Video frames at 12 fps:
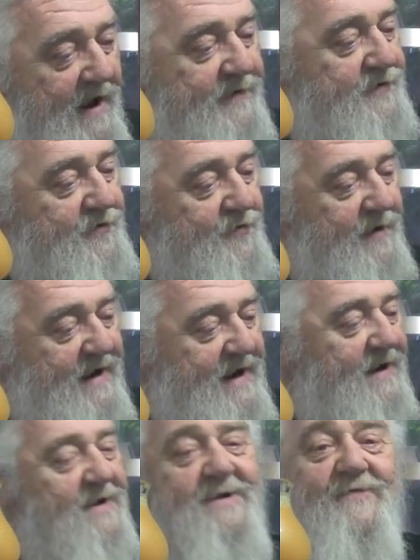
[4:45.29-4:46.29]
a New
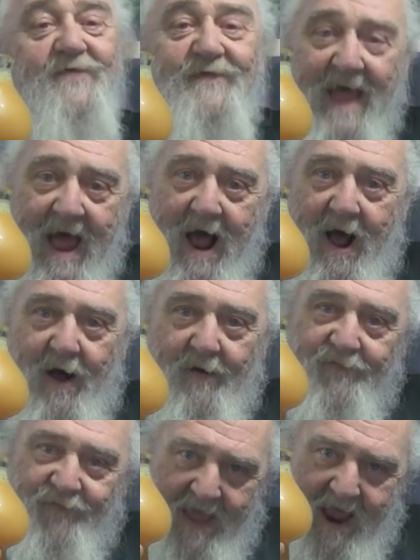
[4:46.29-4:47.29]
England
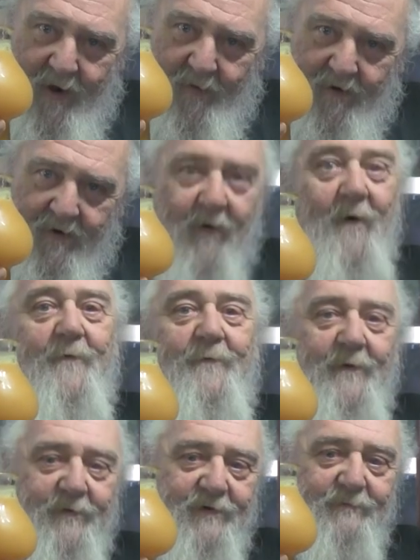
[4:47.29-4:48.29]
style sour or
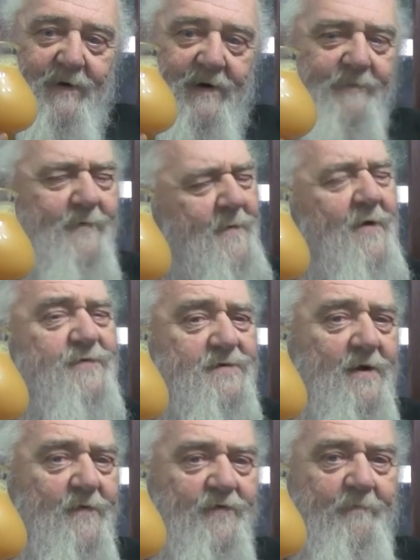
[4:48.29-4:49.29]
fruited beer, but most of
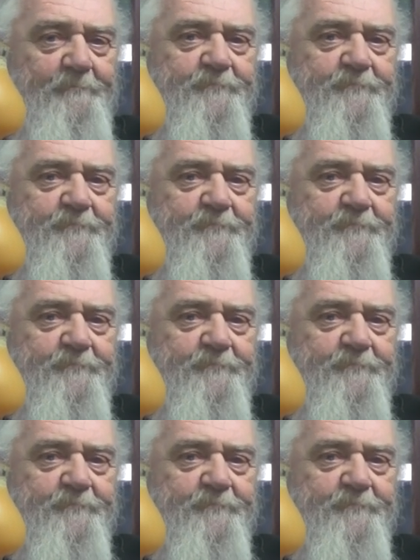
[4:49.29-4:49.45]
those